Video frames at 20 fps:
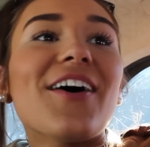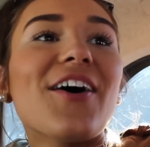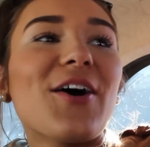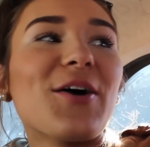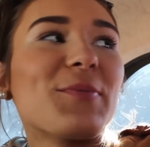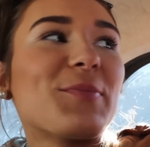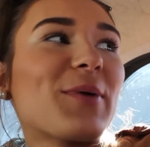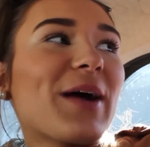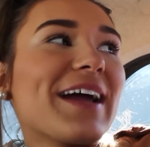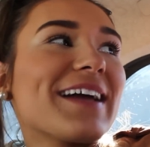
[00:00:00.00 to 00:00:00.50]

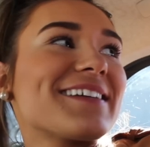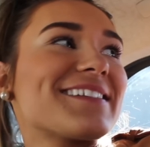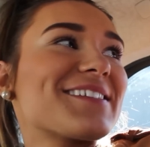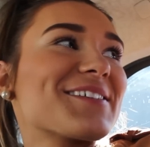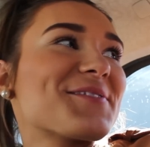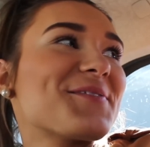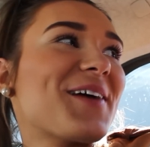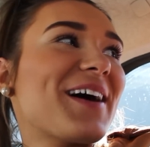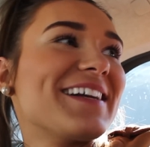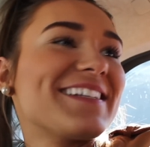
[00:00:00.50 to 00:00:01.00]
her brakes
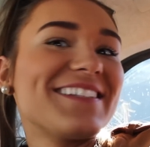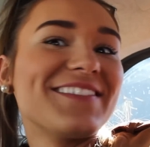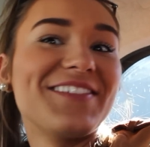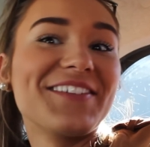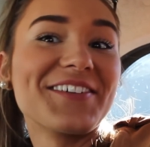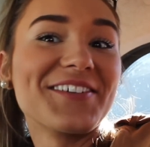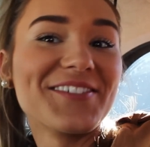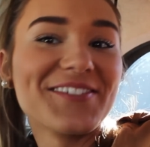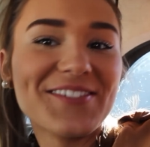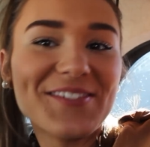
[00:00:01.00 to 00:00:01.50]
are quite
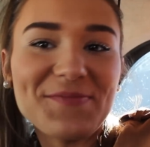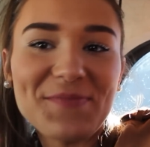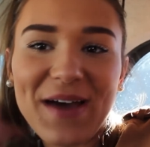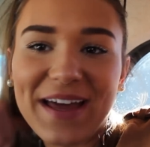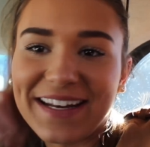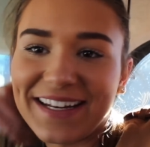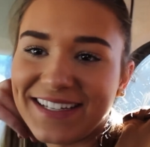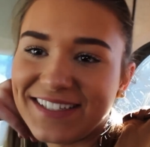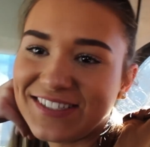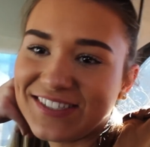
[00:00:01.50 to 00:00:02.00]
difficult to
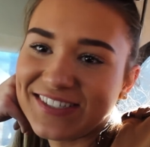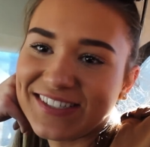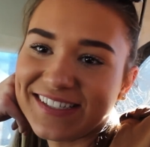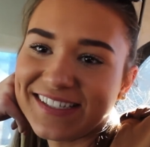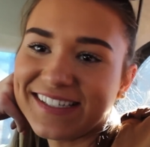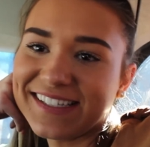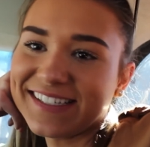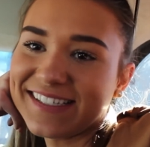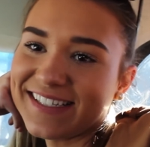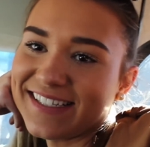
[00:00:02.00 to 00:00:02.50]
manage.
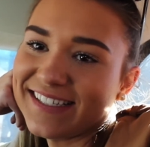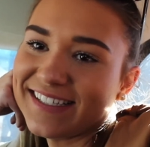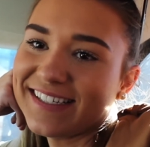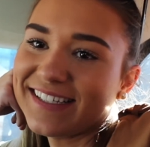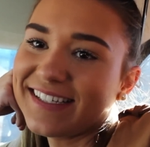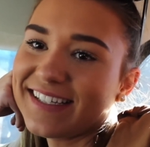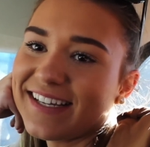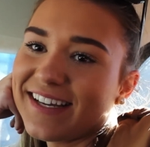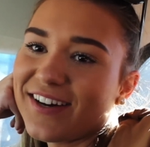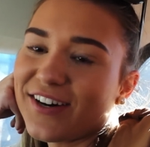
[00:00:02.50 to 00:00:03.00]

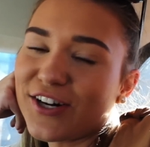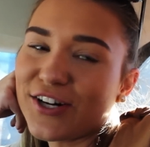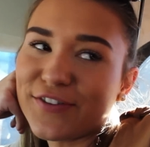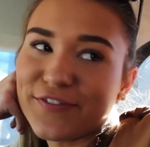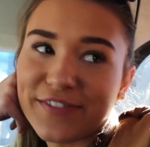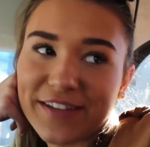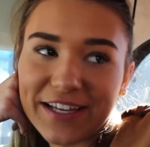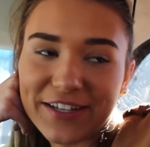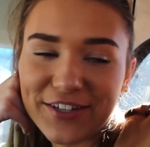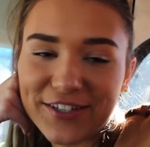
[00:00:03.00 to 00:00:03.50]

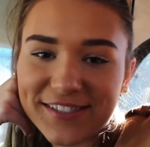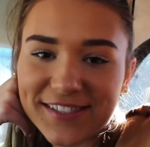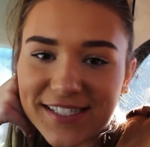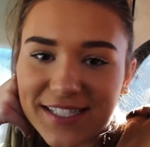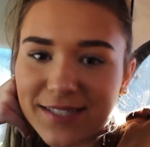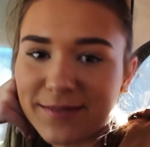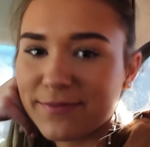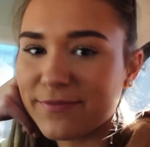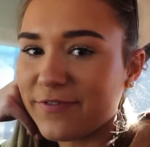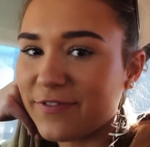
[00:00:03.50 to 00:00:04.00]
Hopefully I don't
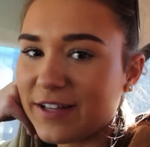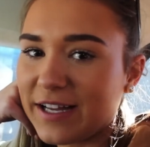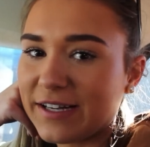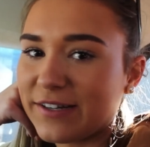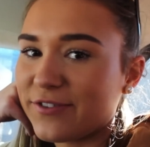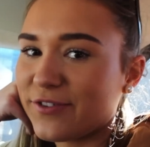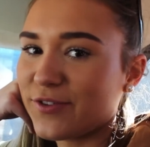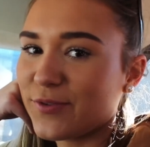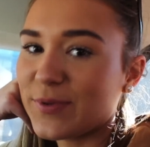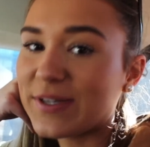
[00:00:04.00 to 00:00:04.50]
send them
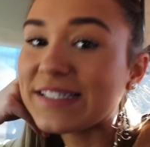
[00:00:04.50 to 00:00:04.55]
flying through the